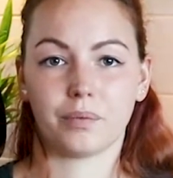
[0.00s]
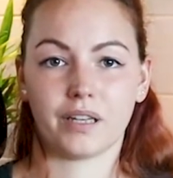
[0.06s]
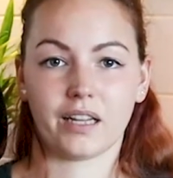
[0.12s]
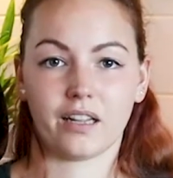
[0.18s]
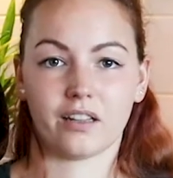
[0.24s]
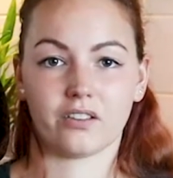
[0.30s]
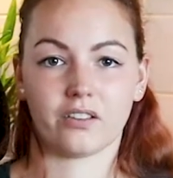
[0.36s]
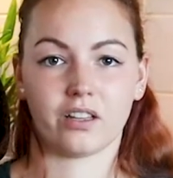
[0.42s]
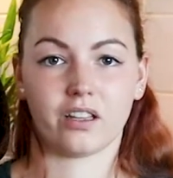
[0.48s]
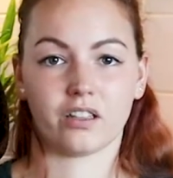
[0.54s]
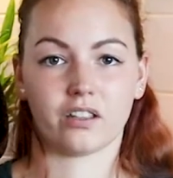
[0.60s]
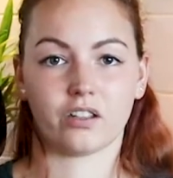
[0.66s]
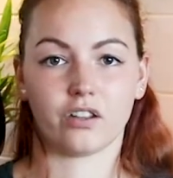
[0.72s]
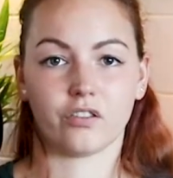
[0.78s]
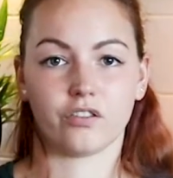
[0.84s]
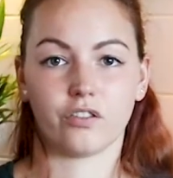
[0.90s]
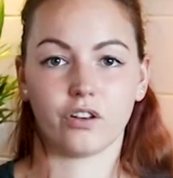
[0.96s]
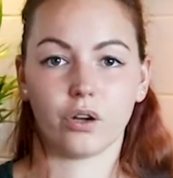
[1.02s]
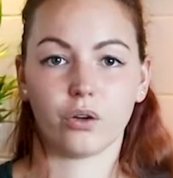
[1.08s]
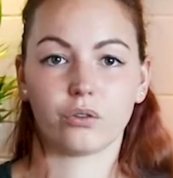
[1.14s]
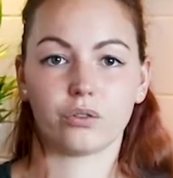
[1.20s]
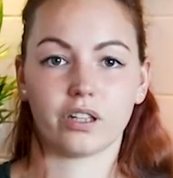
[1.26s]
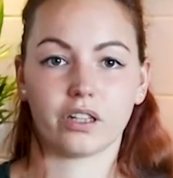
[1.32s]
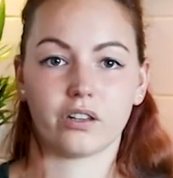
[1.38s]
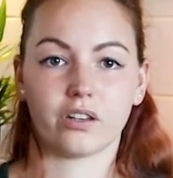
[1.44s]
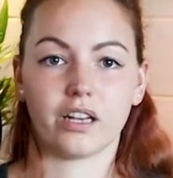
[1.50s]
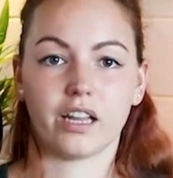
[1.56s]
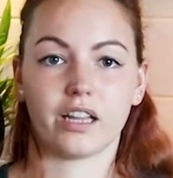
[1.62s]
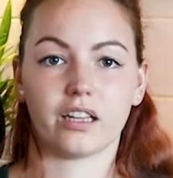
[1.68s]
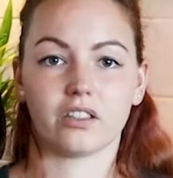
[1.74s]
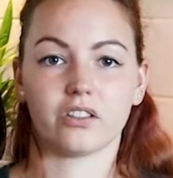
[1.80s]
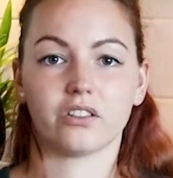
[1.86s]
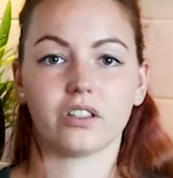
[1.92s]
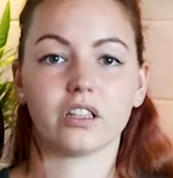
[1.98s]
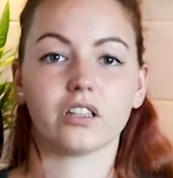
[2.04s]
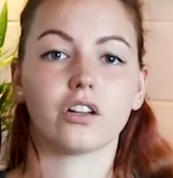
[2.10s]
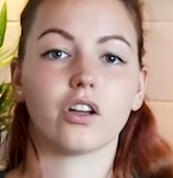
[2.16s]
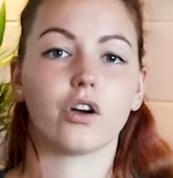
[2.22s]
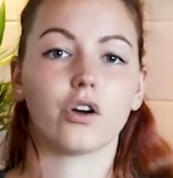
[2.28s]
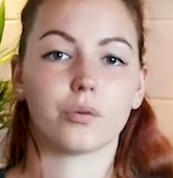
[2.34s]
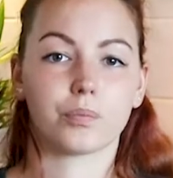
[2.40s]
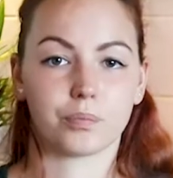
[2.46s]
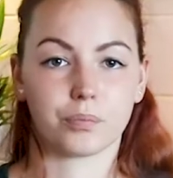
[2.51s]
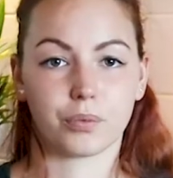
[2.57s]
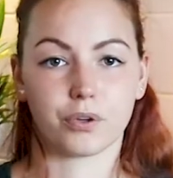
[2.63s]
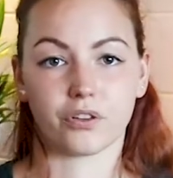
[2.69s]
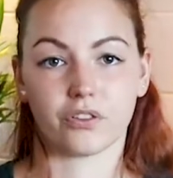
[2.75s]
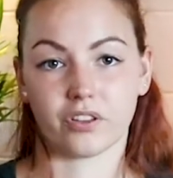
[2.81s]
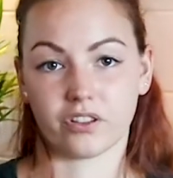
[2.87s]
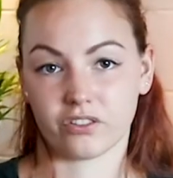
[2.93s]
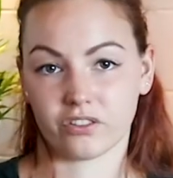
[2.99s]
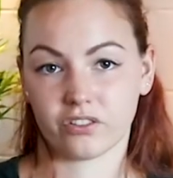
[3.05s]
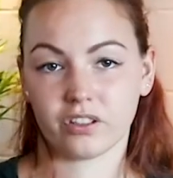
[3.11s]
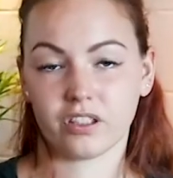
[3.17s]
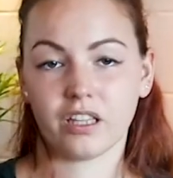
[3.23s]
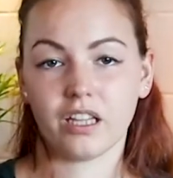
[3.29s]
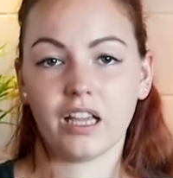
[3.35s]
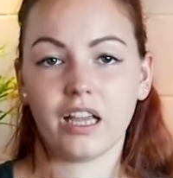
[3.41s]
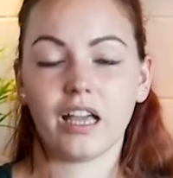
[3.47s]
placing the flow regulator in the open position